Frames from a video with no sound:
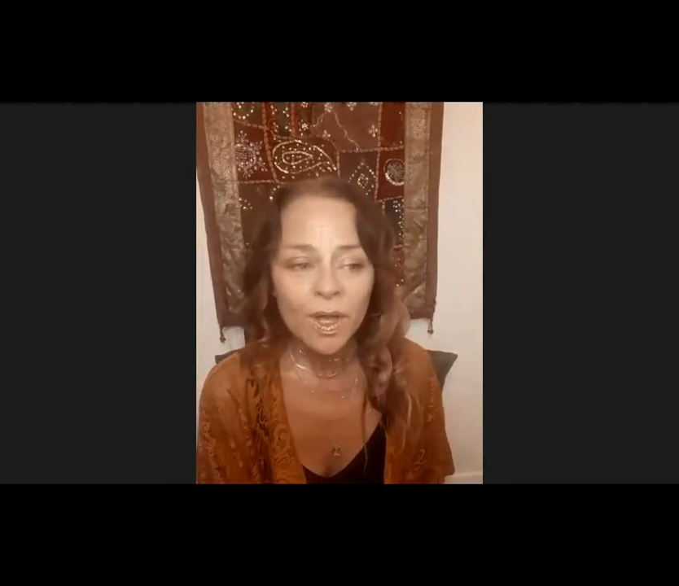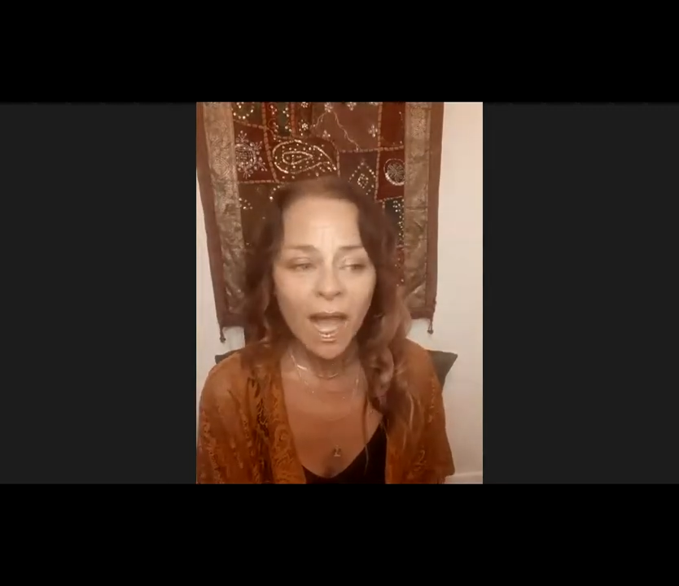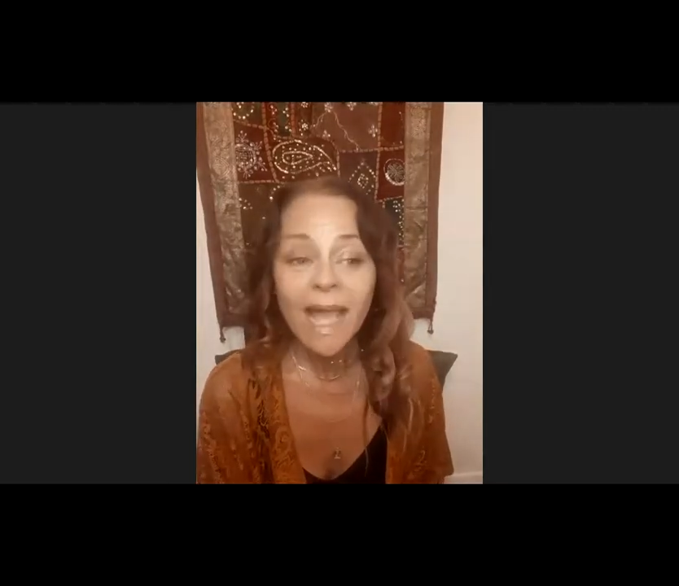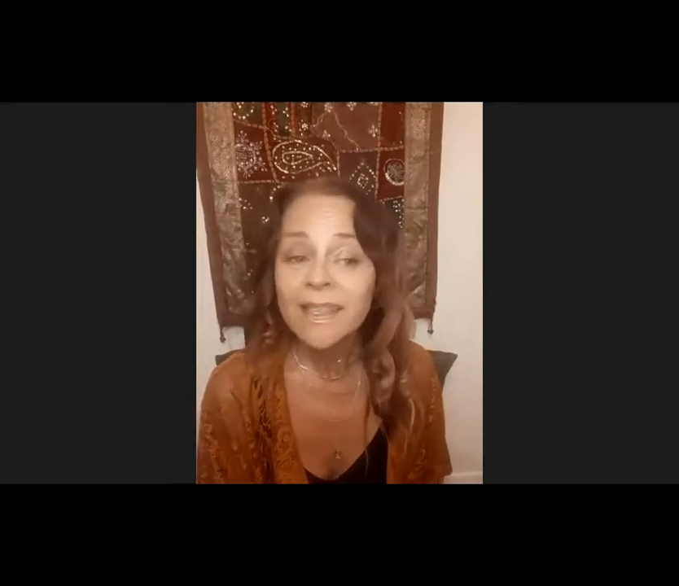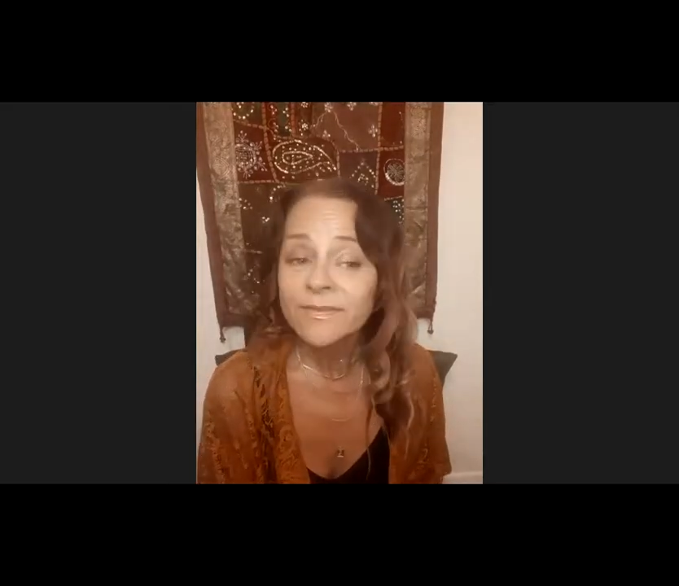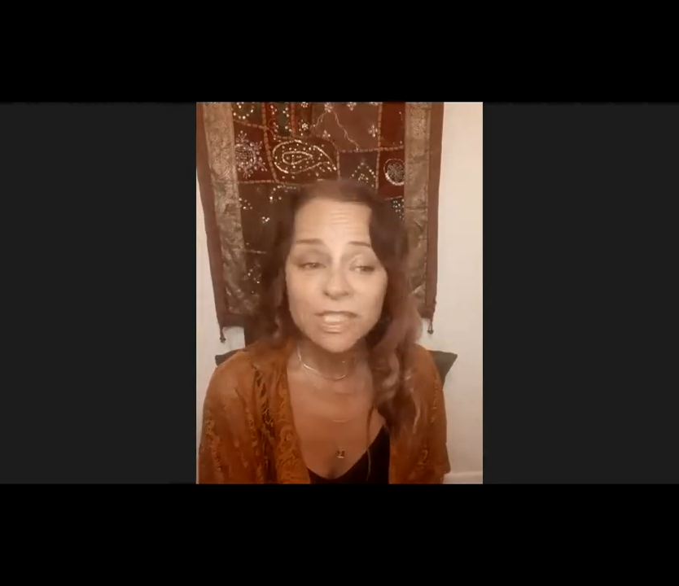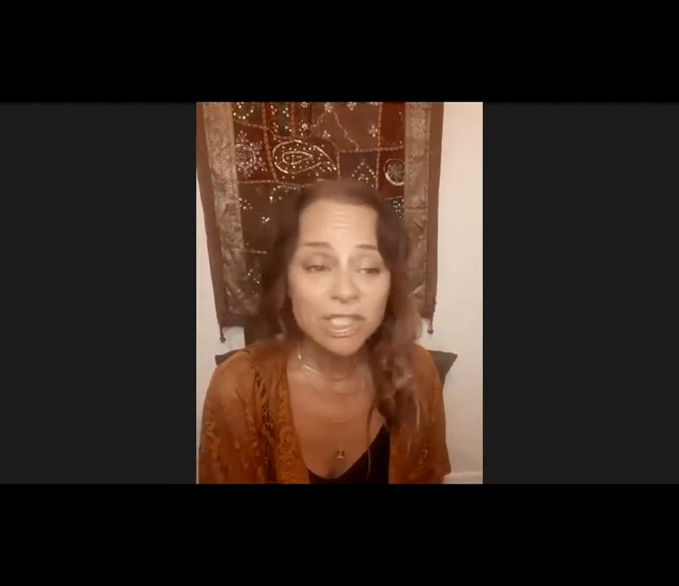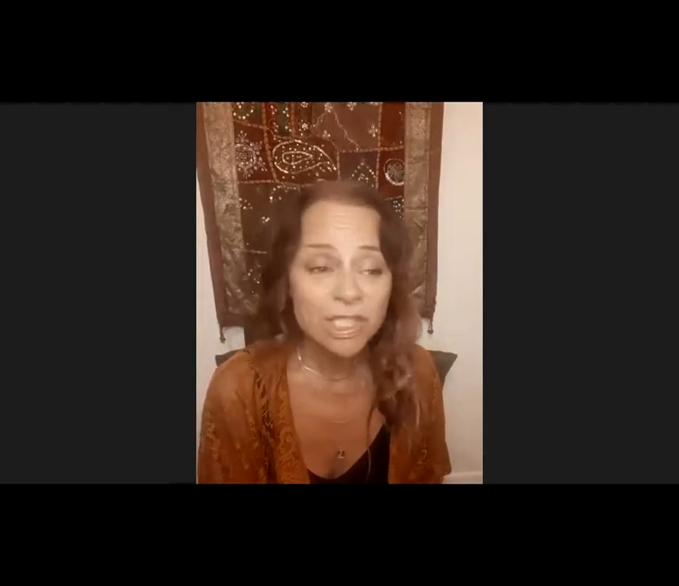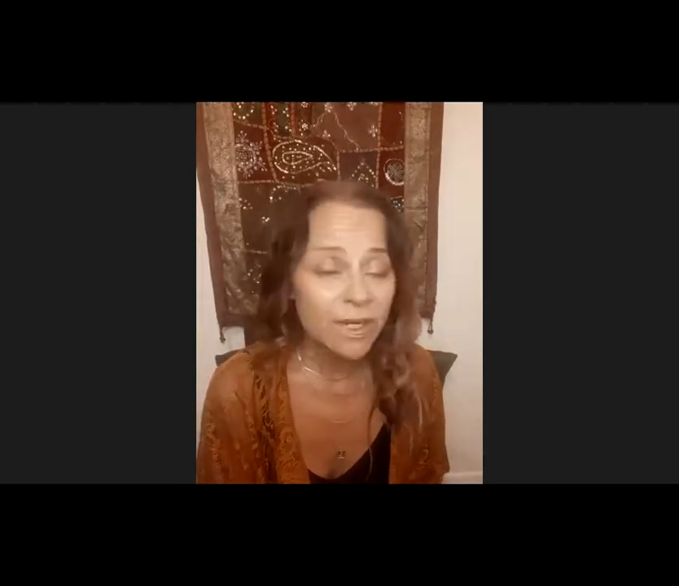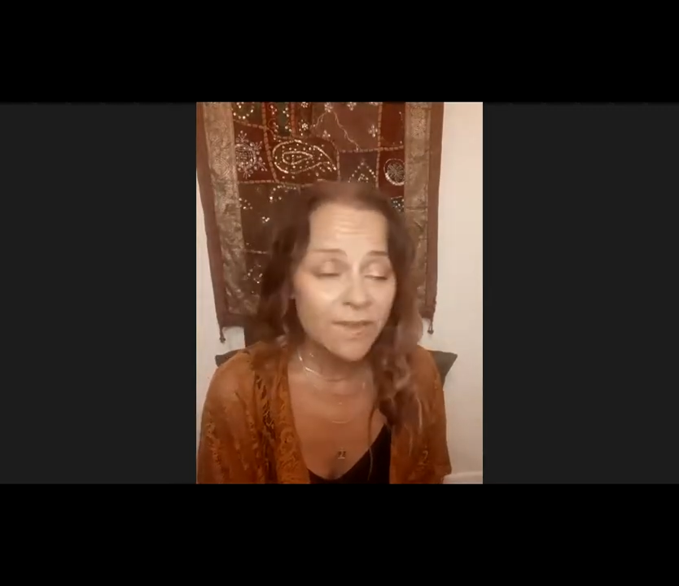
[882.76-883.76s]
i love to
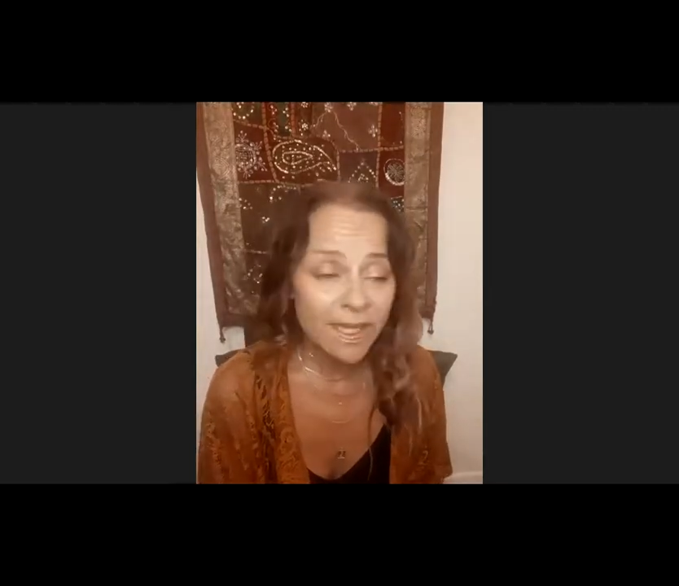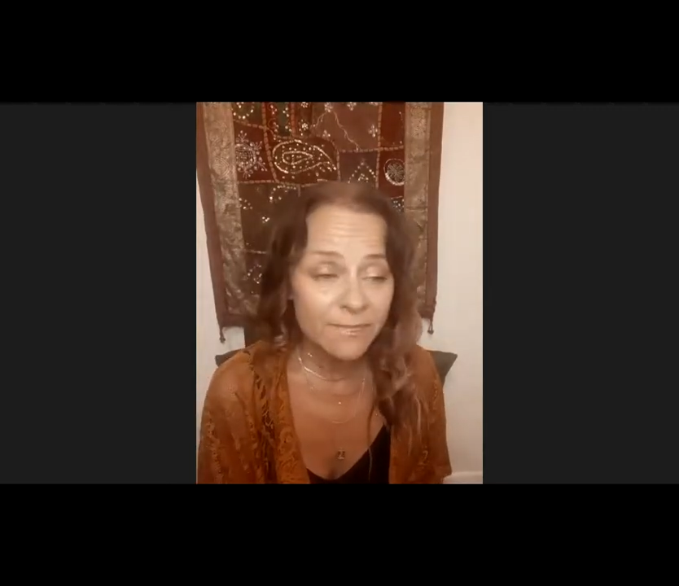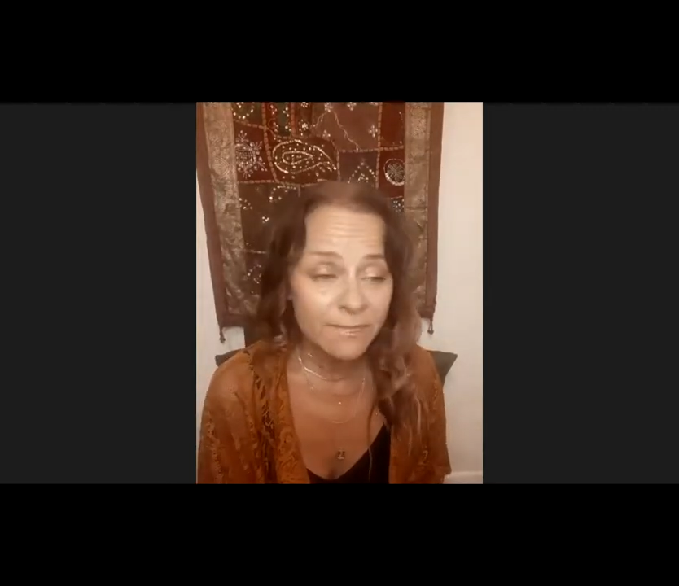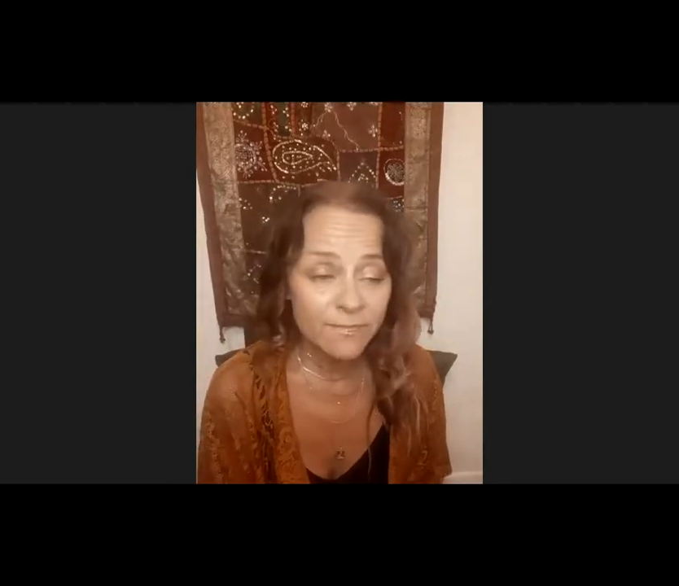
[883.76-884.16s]
share that